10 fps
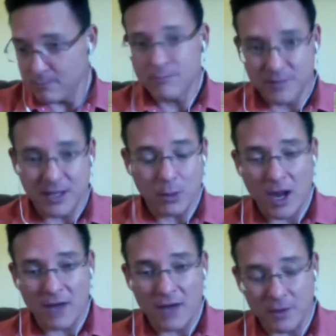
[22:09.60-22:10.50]
they were
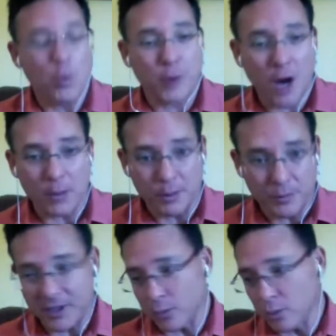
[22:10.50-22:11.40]
having more problems.
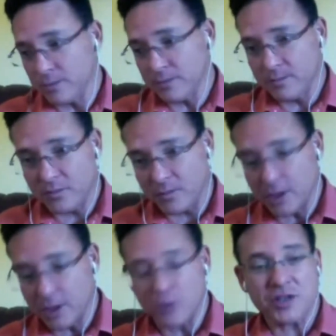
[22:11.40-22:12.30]
They would,
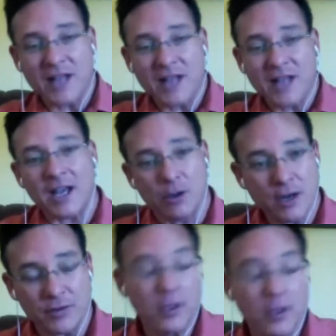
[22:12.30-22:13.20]
slack in other
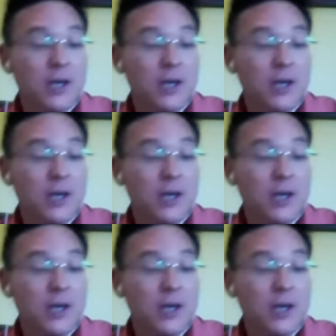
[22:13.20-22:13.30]
areas.